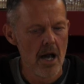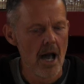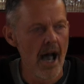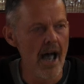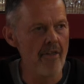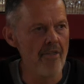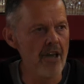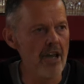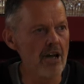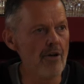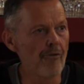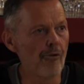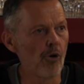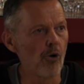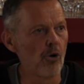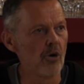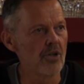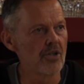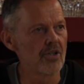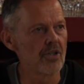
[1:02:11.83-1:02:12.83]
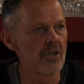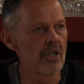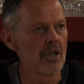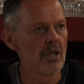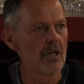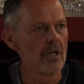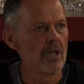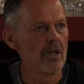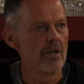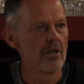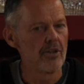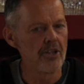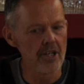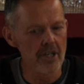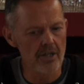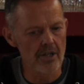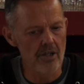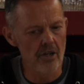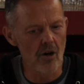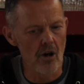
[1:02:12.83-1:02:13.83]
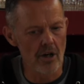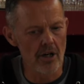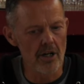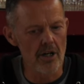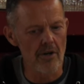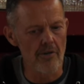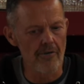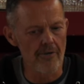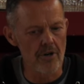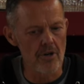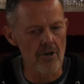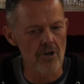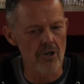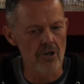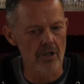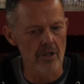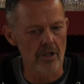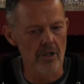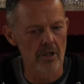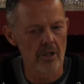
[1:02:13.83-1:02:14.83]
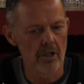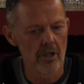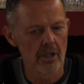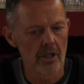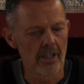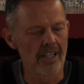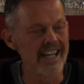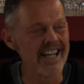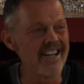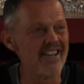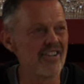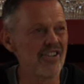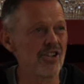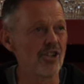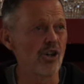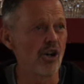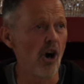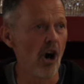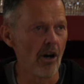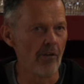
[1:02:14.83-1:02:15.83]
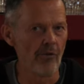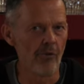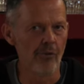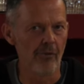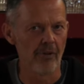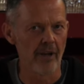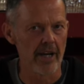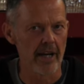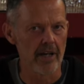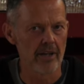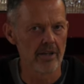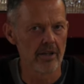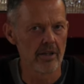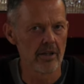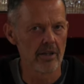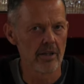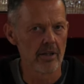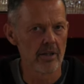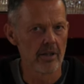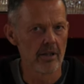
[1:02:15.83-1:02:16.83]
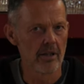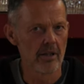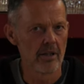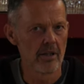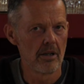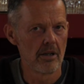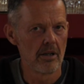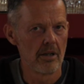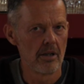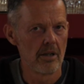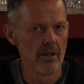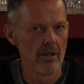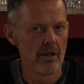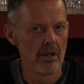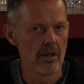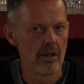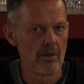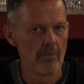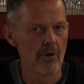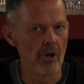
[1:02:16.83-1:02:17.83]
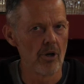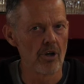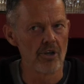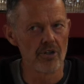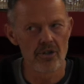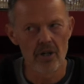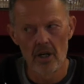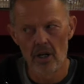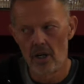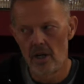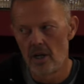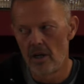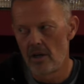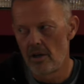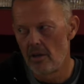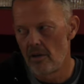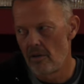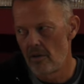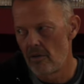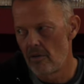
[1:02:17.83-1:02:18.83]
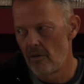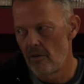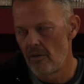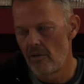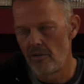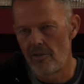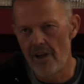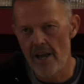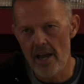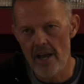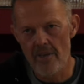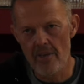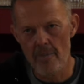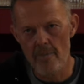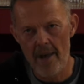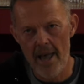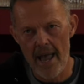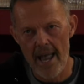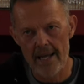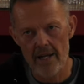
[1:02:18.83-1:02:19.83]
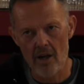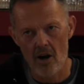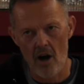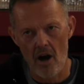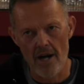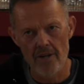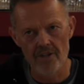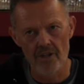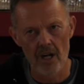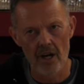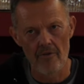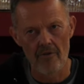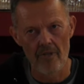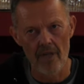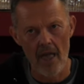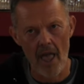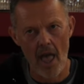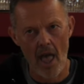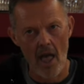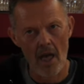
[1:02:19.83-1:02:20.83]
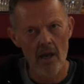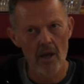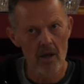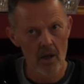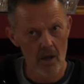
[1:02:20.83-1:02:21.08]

And then, of course, this cognitive fusion leads to conflict because they're the bad guys over there.